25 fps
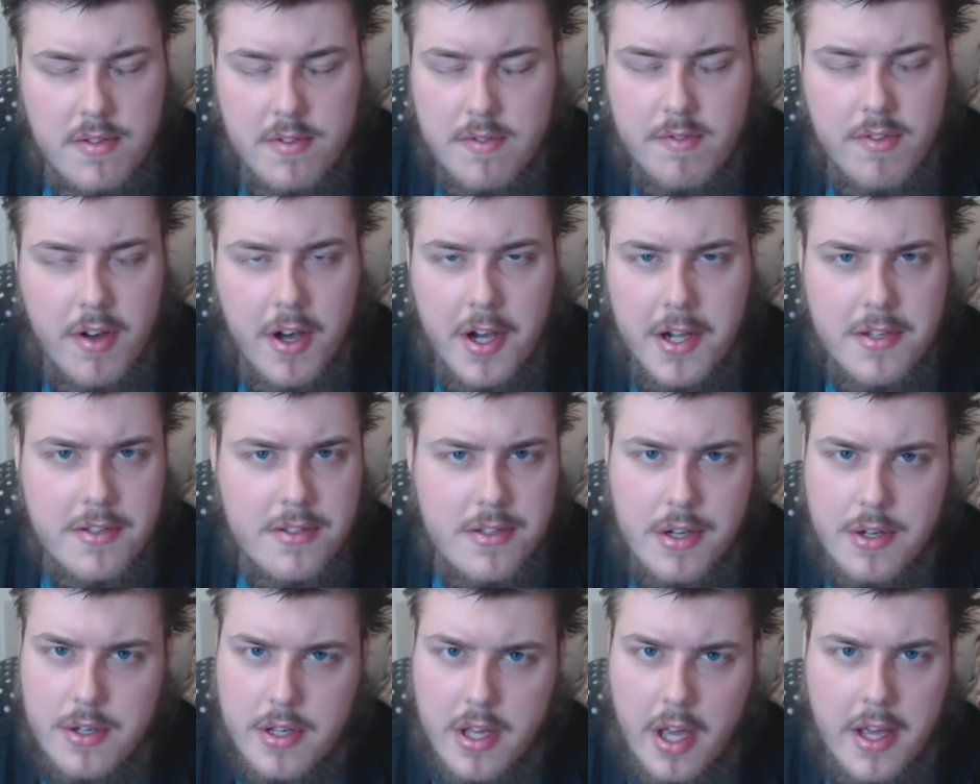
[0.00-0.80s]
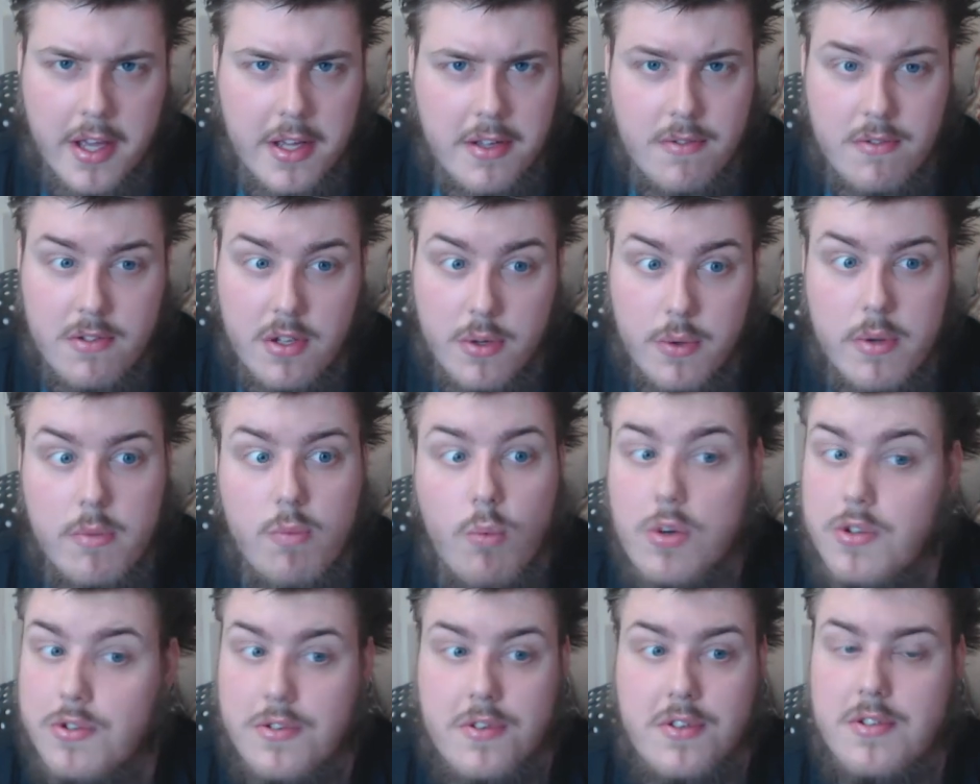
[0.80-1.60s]
Fine, okay, so it
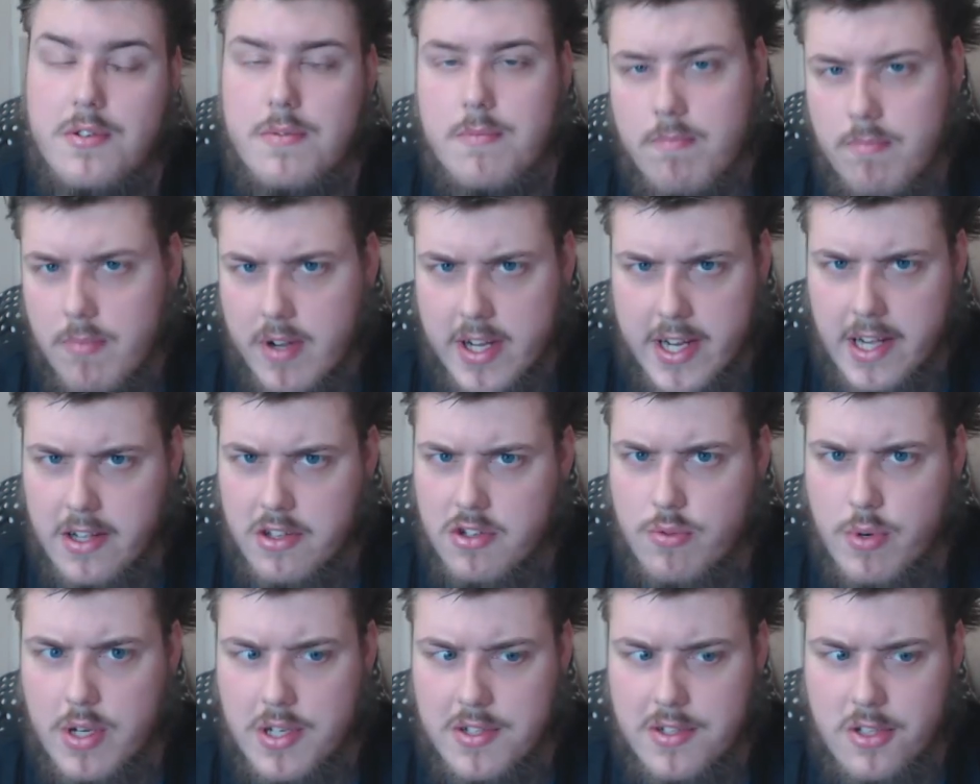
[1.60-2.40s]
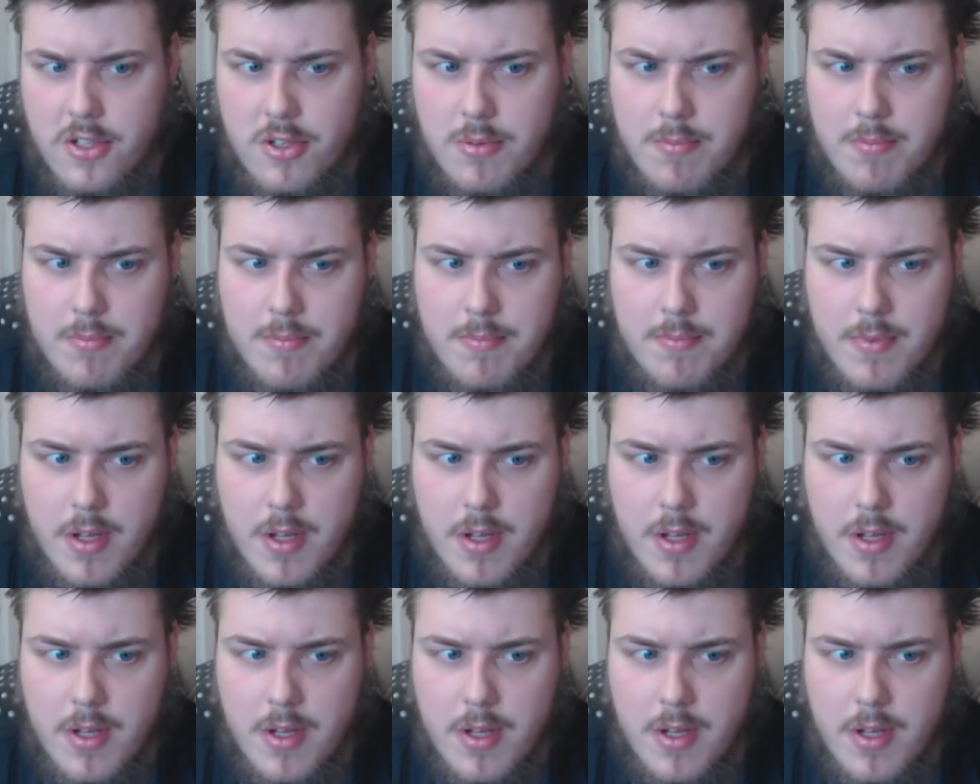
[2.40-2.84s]
wasn't against racism.